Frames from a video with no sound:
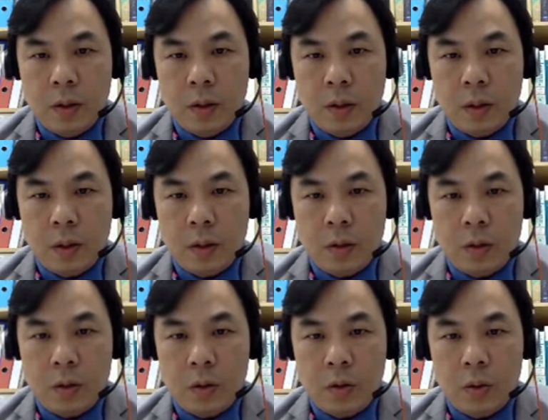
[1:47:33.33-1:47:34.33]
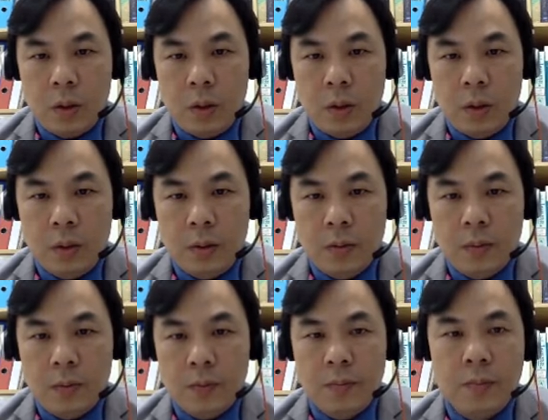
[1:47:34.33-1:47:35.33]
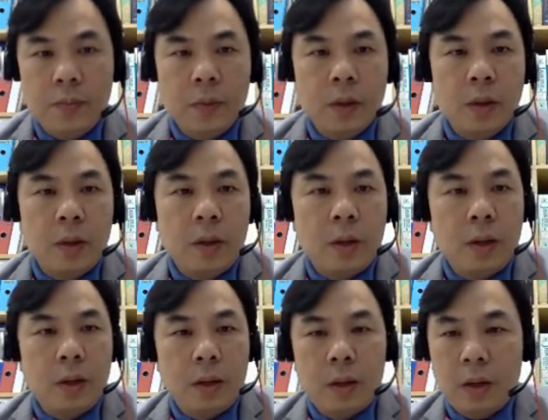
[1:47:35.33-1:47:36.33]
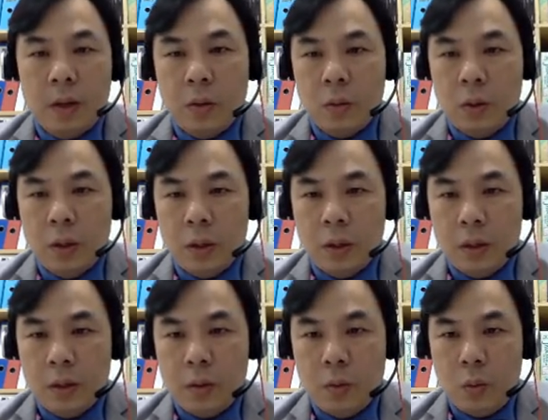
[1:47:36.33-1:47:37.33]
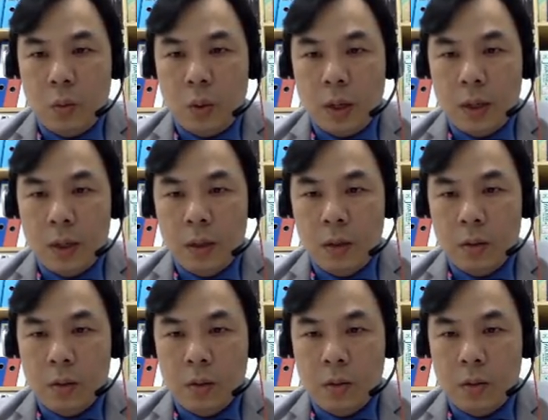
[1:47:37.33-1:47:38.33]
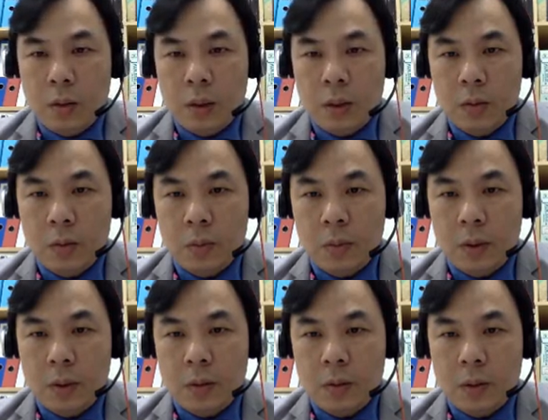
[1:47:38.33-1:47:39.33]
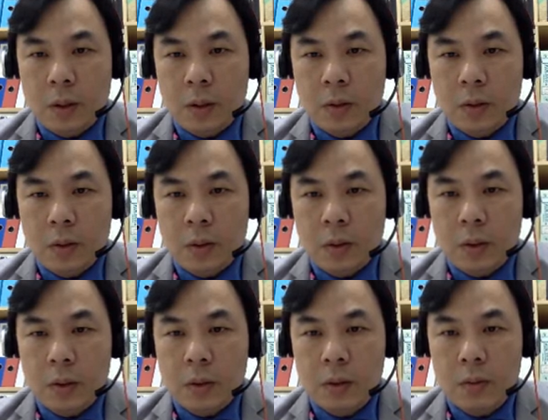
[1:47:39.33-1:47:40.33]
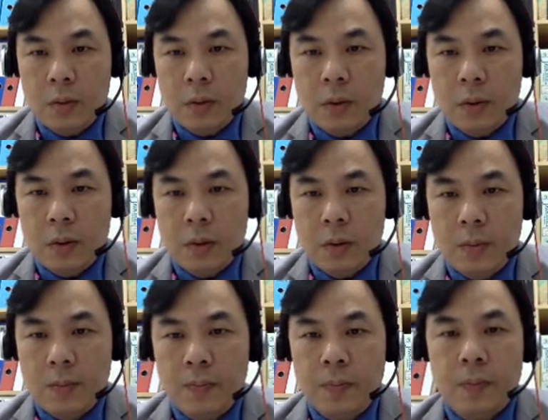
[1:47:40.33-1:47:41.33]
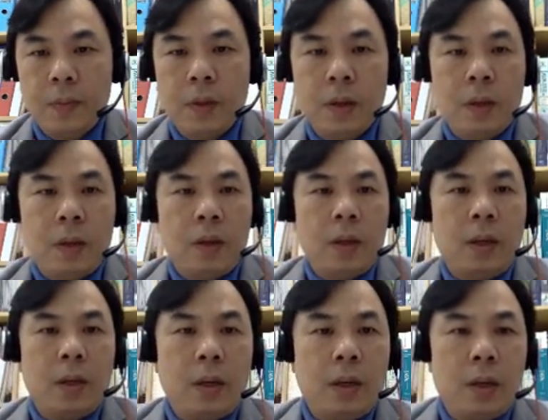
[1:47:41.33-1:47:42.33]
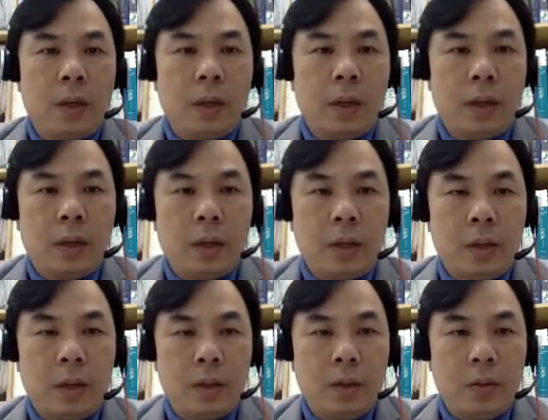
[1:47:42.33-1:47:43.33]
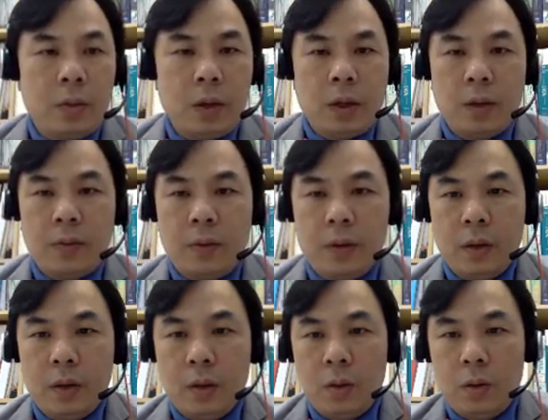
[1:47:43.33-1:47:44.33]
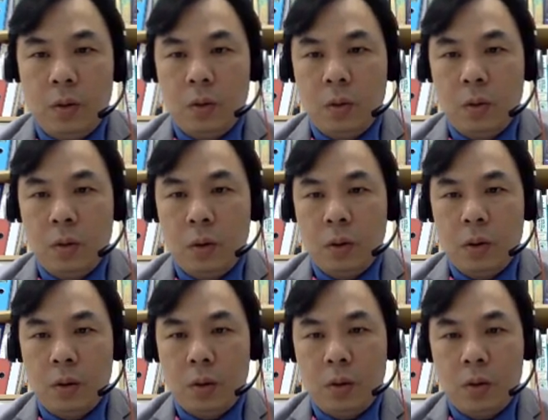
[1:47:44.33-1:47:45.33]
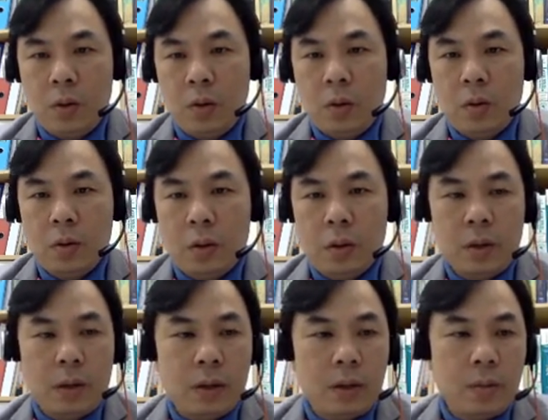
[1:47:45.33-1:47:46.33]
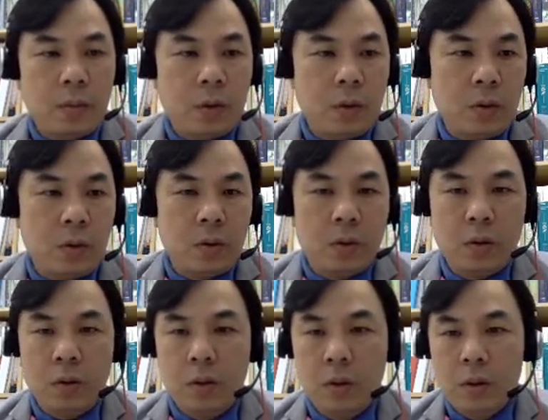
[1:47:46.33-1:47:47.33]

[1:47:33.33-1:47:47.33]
Negative 3. And then the other one is a 1. So 1 will be around here, for instance. And then we have the horizontal asymptotes also.